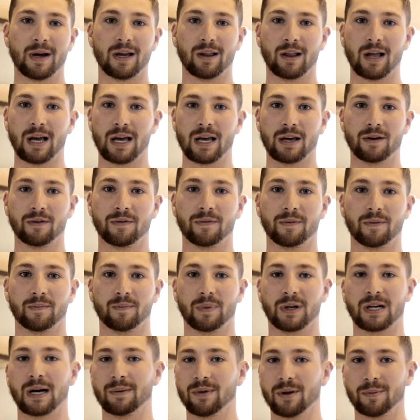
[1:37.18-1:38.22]
in my life,
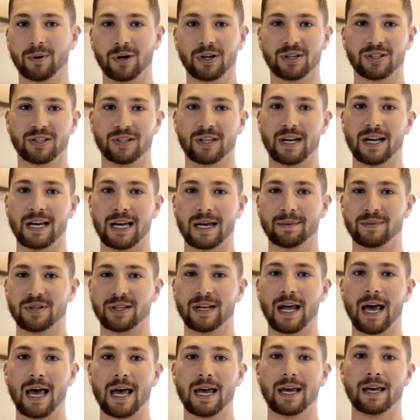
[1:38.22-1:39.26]
become the person that I am
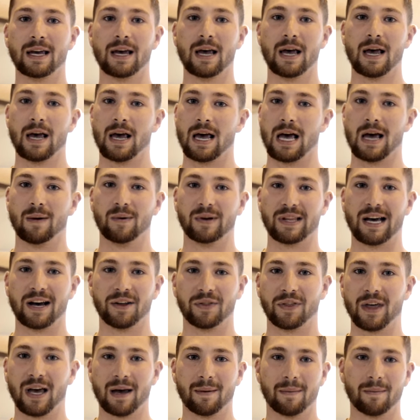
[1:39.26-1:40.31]
today and
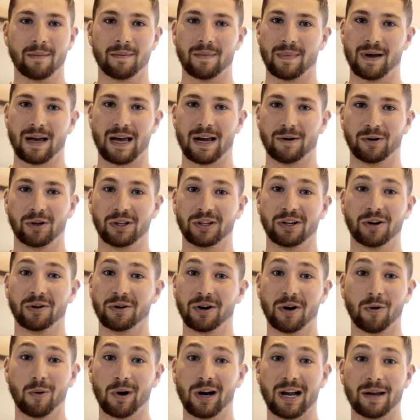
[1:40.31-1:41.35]
without them I really
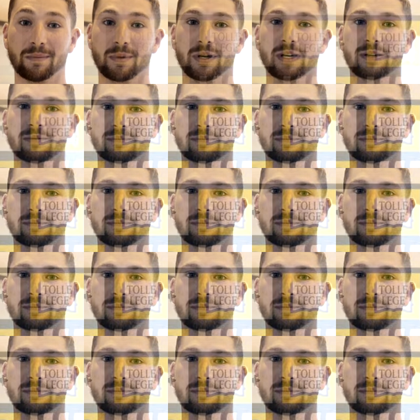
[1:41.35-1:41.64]
don't know where I'd